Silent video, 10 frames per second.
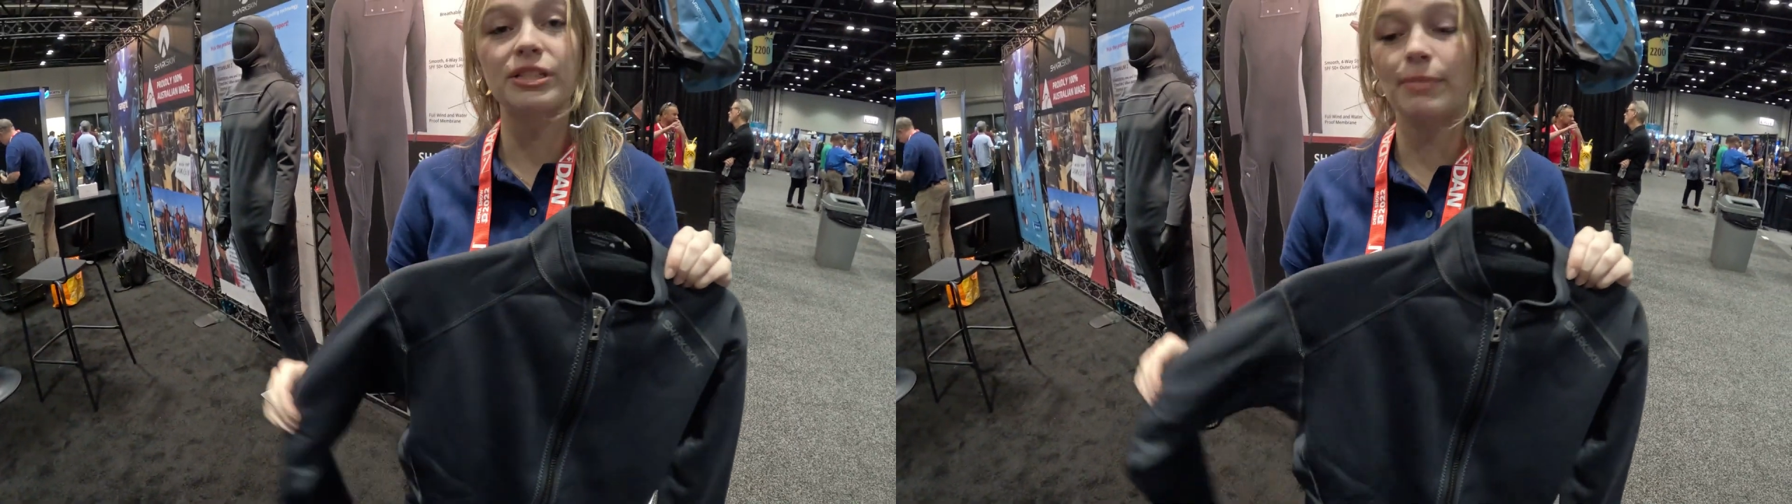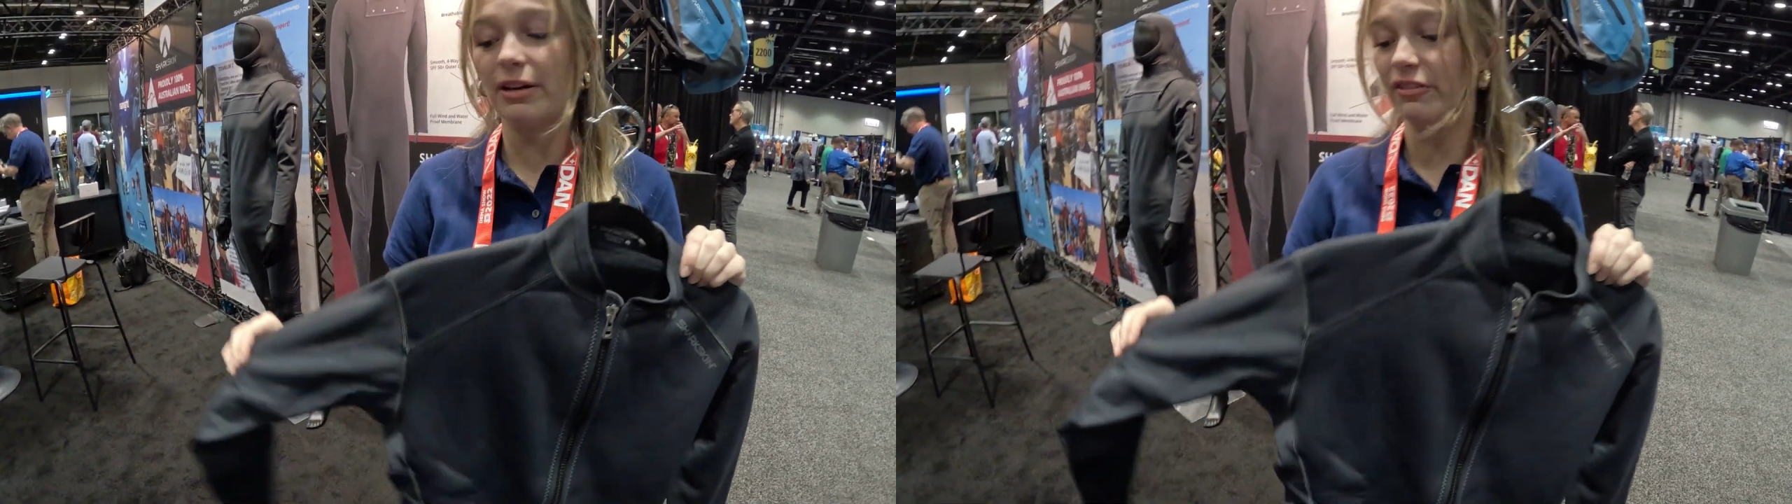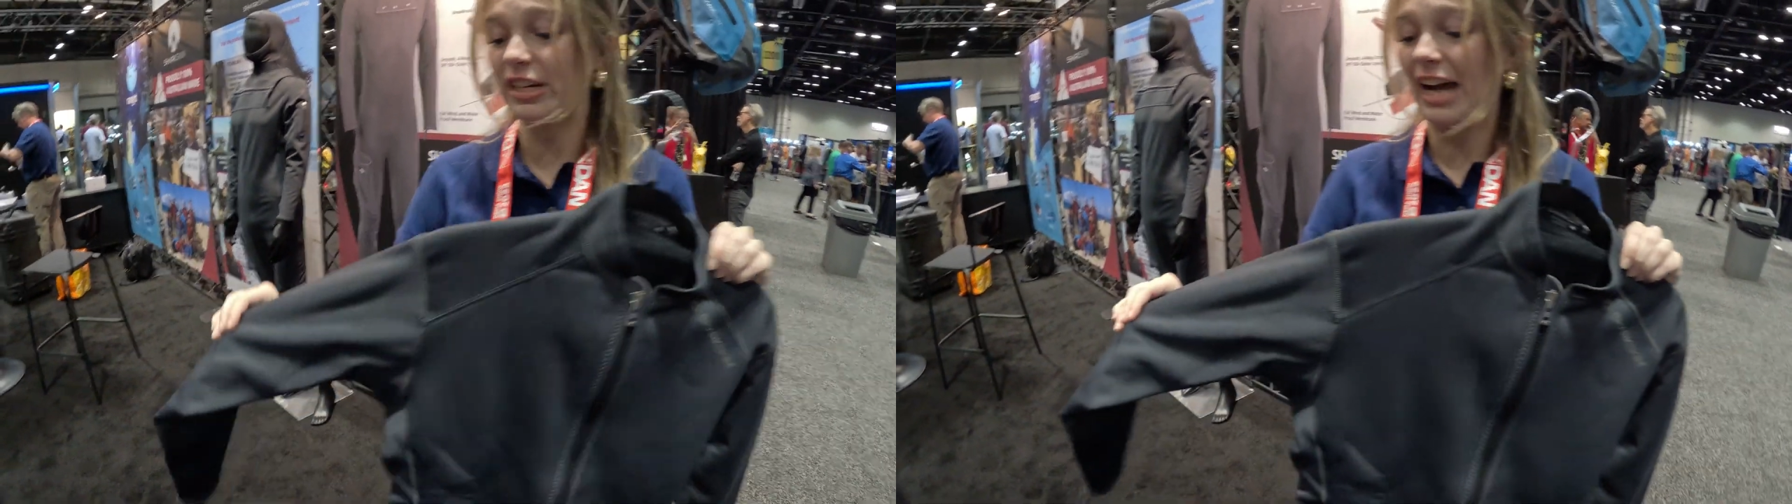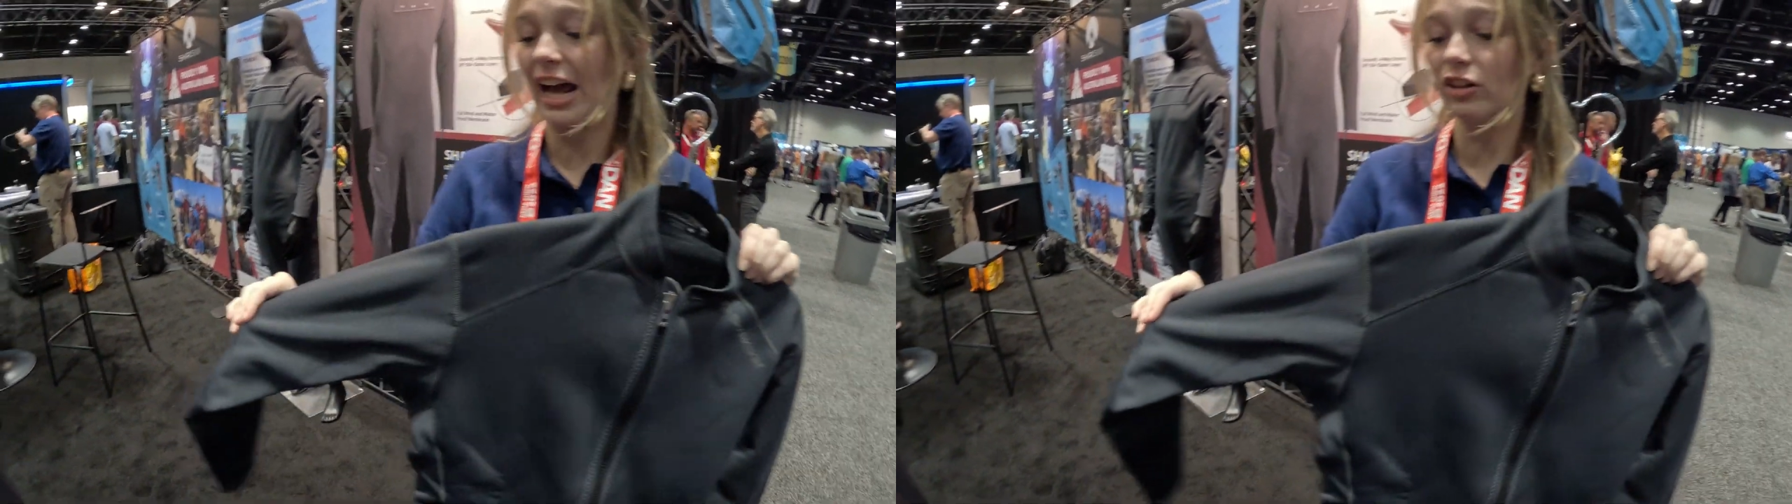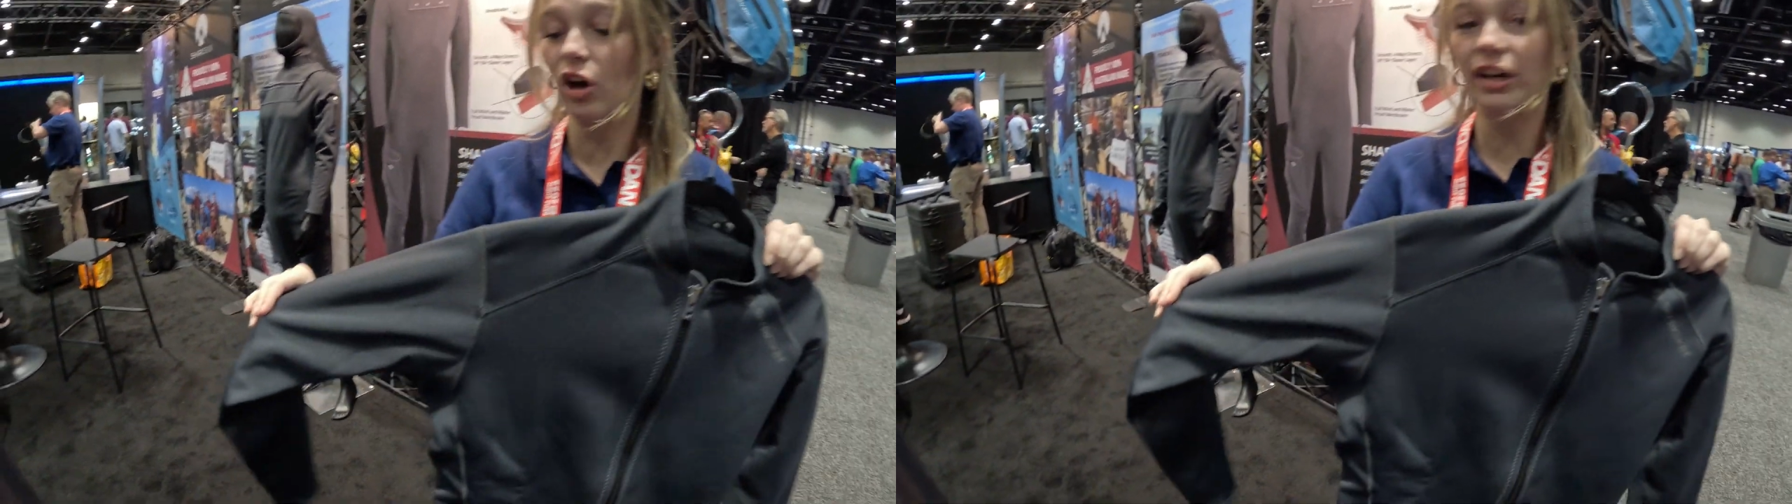It's made of a
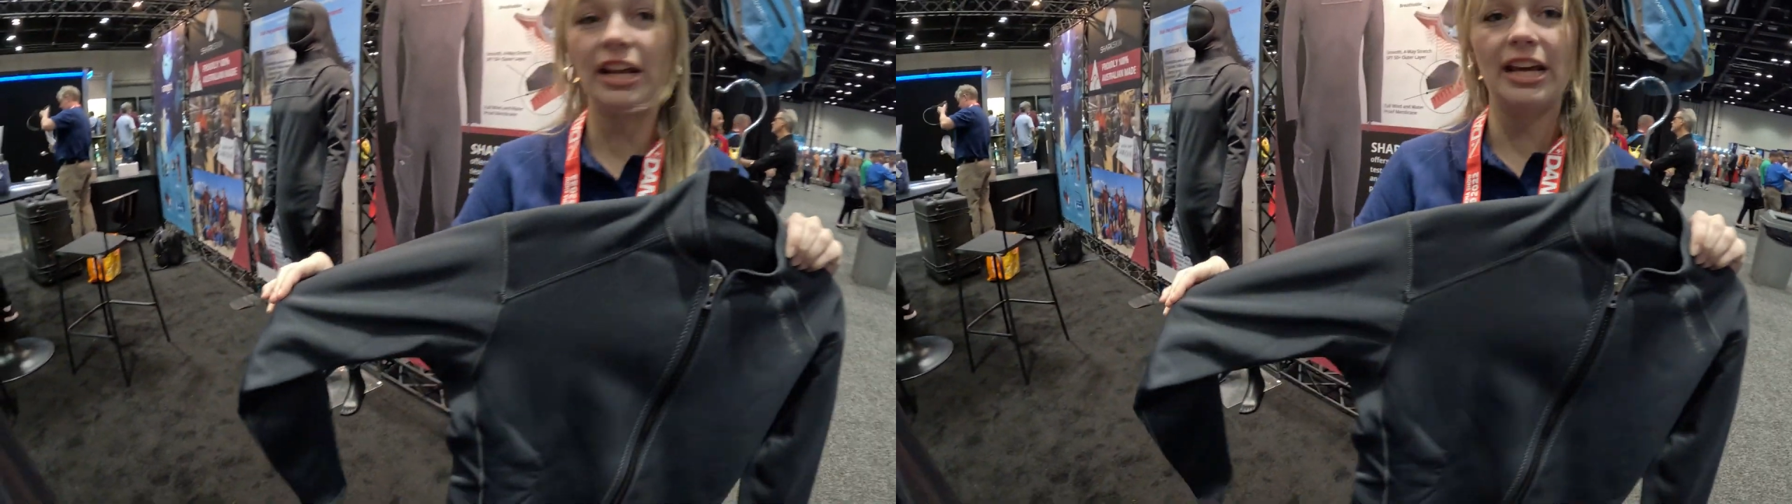nylon